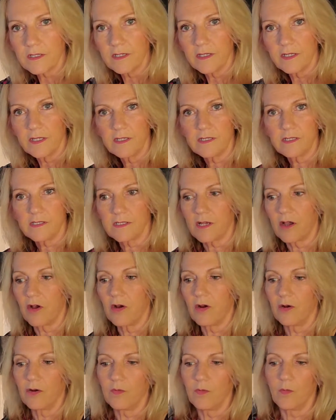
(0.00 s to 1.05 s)
is
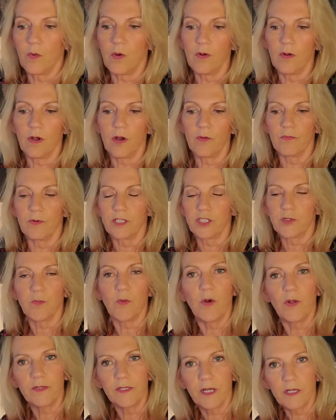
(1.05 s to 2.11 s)
our rich
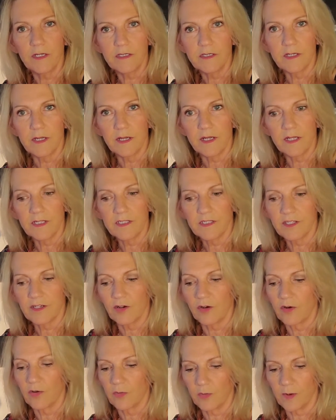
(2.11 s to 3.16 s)
walnut. It's a
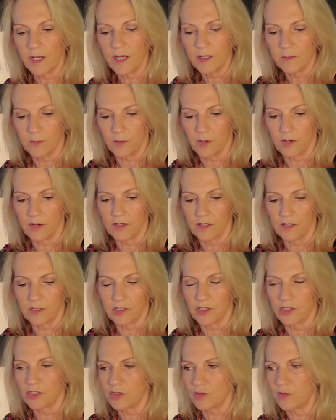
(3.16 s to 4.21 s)
great product
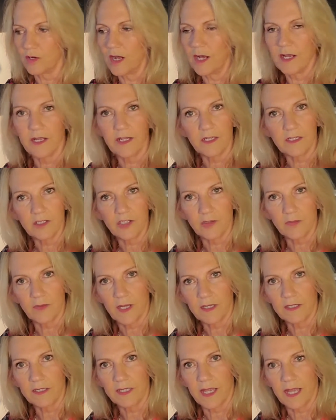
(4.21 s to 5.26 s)
to try
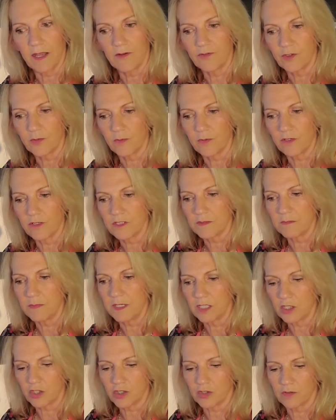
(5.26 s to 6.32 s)
directly afterwards.
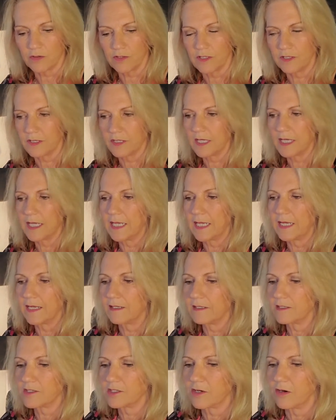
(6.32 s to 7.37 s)
Make sure that the
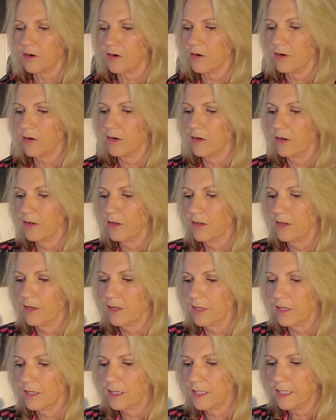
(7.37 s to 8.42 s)
hands are
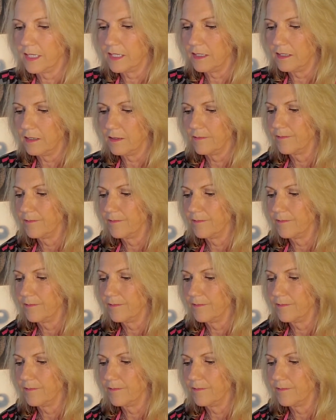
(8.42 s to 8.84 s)
clean.